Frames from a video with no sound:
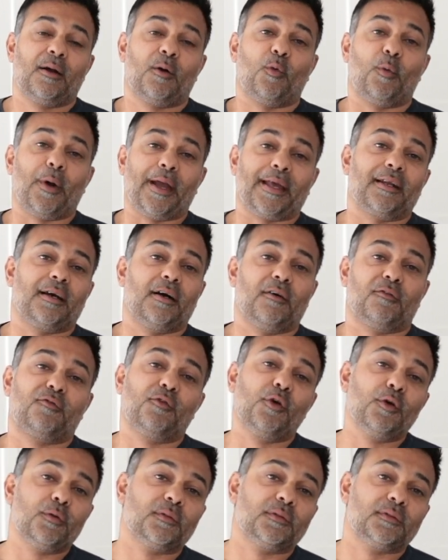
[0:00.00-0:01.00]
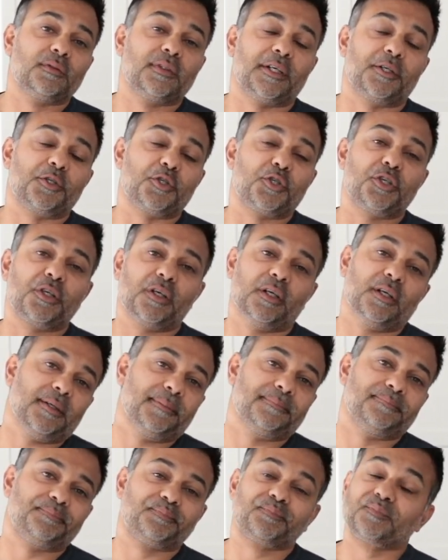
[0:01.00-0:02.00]
weight of fruit in
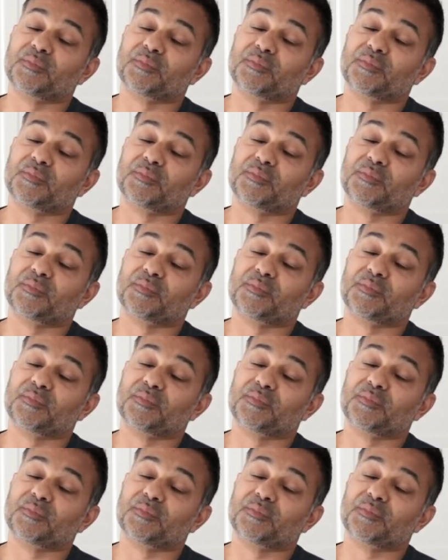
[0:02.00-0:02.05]
sugar.